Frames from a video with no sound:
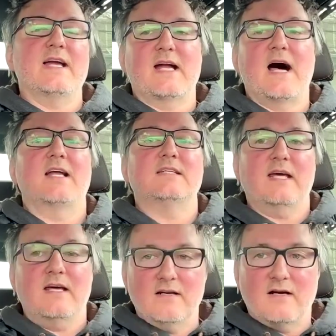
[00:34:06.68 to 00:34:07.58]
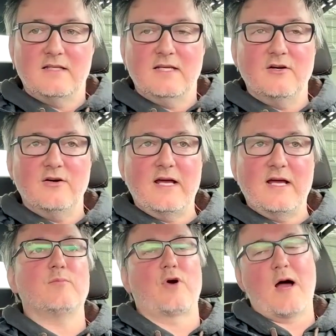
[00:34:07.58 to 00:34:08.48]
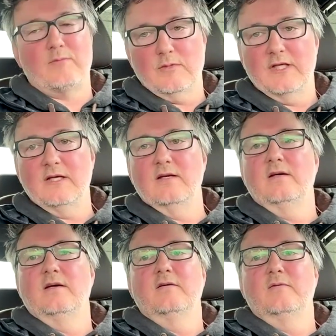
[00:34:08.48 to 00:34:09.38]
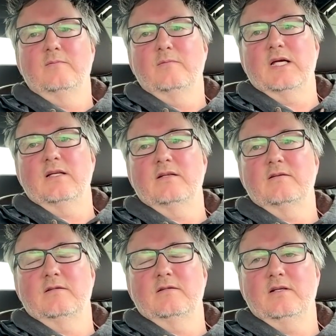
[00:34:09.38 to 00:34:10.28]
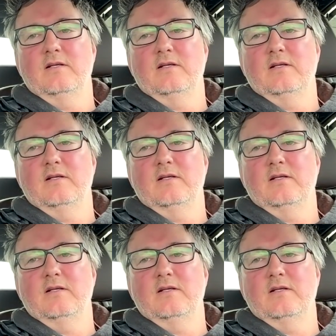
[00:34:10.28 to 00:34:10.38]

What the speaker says: AI content on the internet? Probably, but